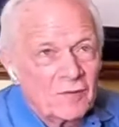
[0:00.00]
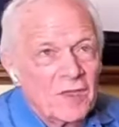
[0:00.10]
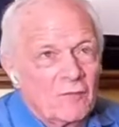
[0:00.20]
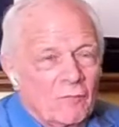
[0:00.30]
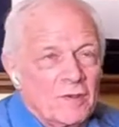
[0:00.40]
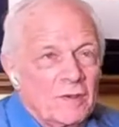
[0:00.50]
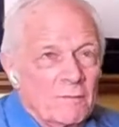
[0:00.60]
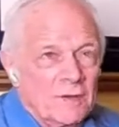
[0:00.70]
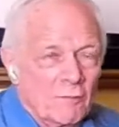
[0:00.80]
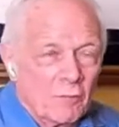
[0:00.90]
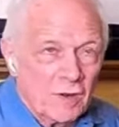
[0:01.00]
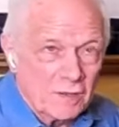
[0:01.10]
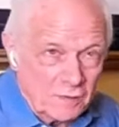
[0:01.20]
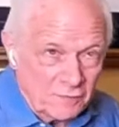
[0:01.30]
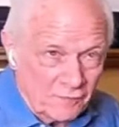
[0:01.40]
or get recommitted. We're
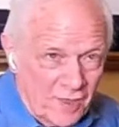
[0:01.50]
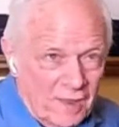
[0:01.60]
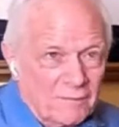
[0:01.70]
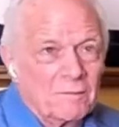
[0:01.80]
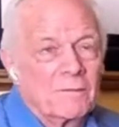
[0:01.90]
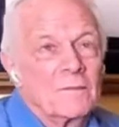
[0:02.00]
not going to do that.